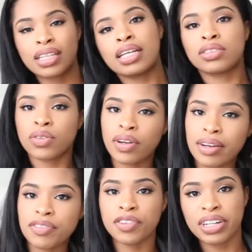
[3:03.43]
that's sort of
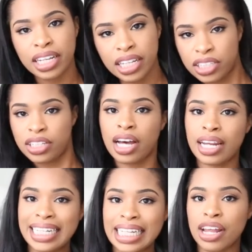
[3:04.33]
like frilly and
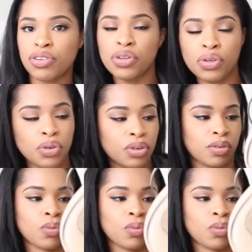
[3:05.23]
girly and nude